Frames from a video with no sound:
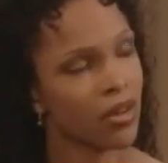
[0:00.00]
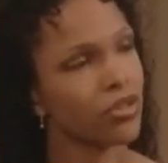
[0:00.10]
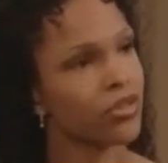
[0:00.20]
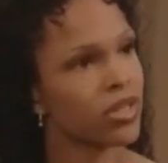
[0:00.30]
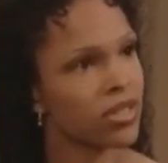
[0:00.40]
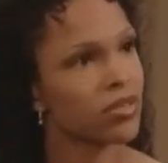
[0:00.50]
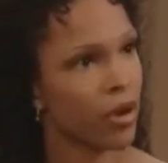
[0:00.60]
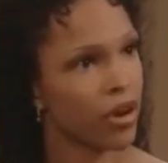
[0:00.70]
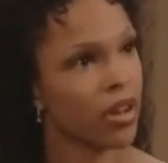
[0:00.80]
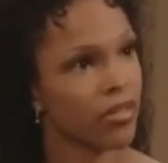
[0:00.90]
And I know Theresa's
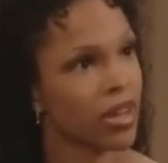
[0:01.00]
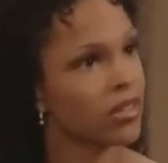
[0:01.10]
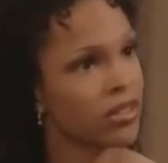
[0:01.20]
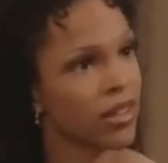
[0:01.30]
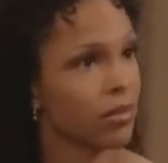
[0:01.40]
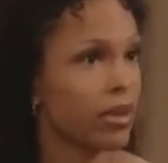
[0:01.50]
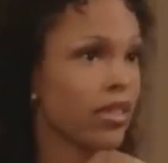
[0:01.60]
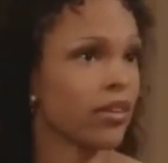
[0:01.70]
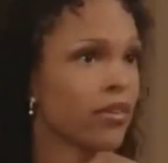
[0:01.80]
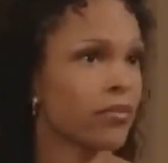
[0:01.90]
smart enough not to tell
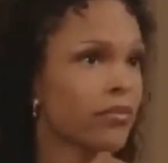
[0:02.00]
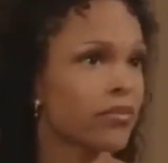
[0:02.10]
him either.